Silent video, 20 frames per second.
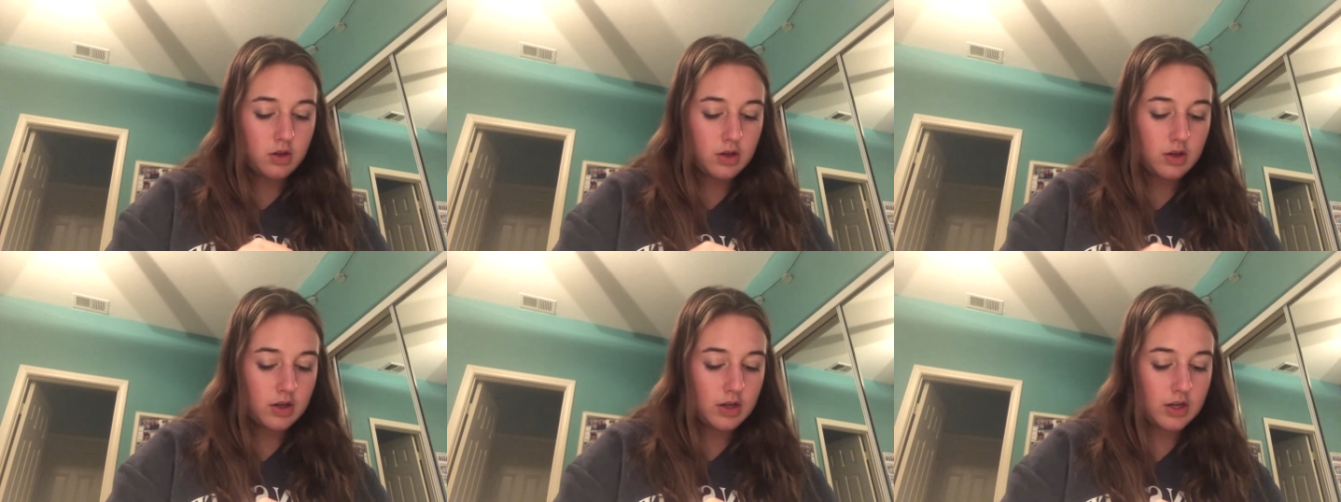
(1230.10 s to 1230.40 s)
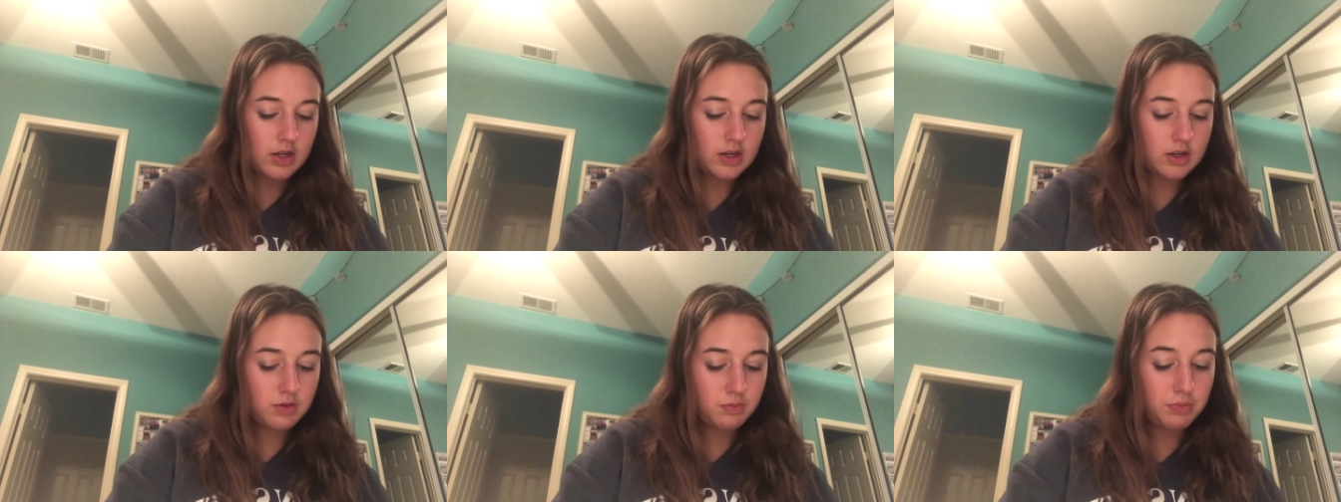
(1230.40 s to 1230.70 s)

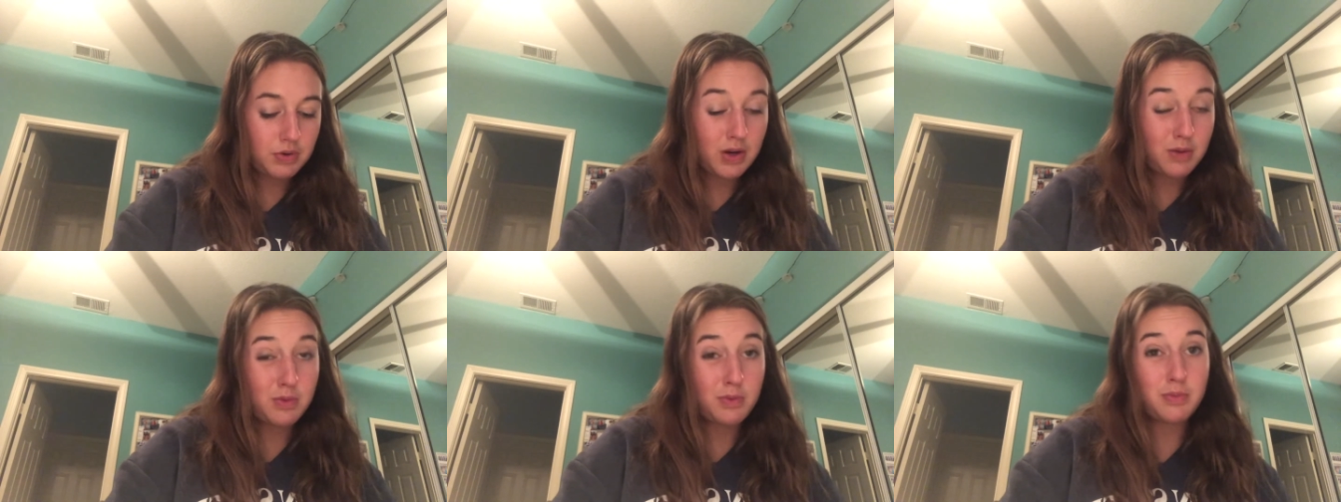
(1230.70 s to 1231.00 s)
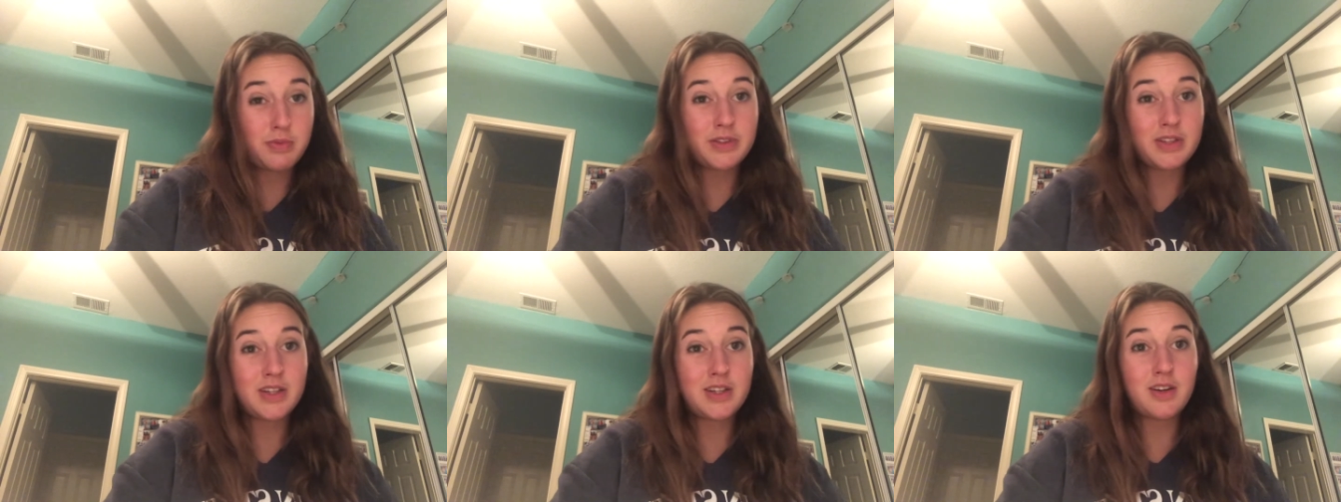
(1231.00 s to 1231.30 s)
and
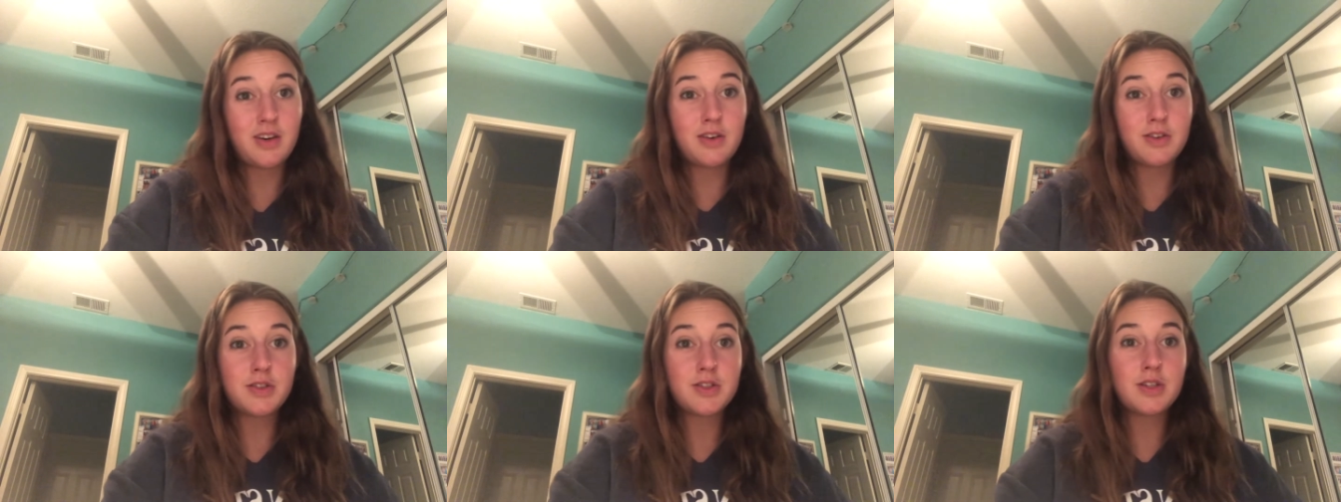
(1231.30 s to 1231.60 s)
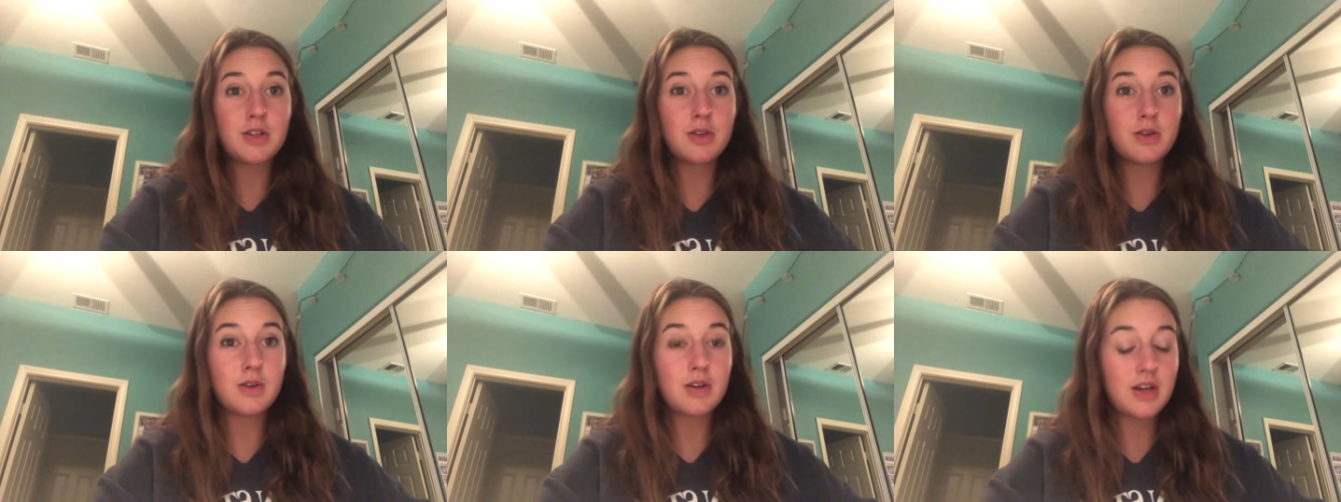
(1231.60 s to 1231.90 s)
probably
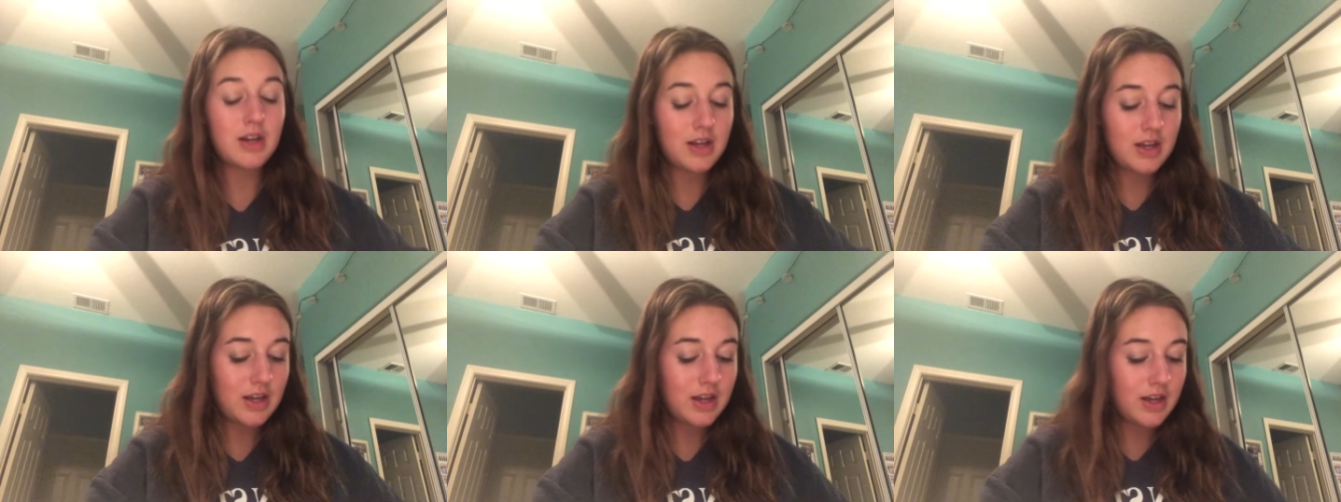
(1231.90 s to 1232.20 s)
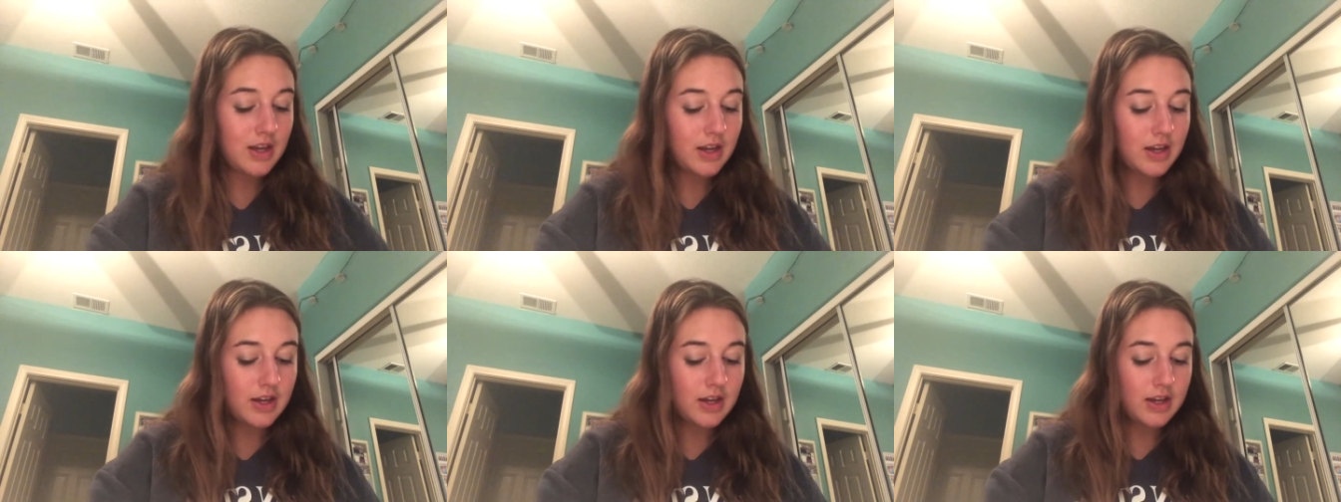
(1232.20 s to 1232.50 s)
also
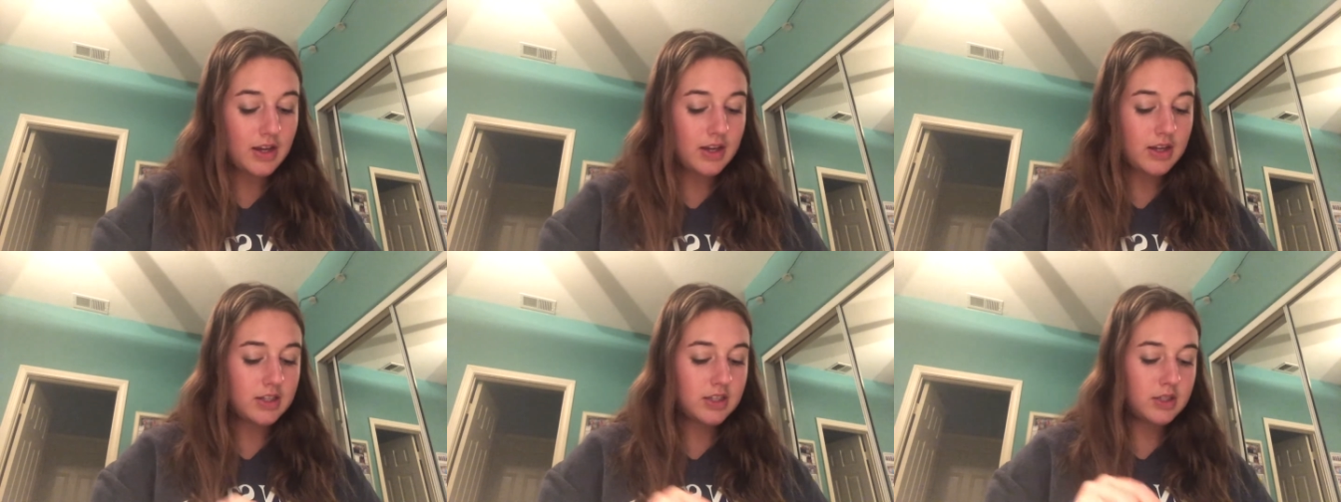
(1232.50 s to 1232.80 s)
as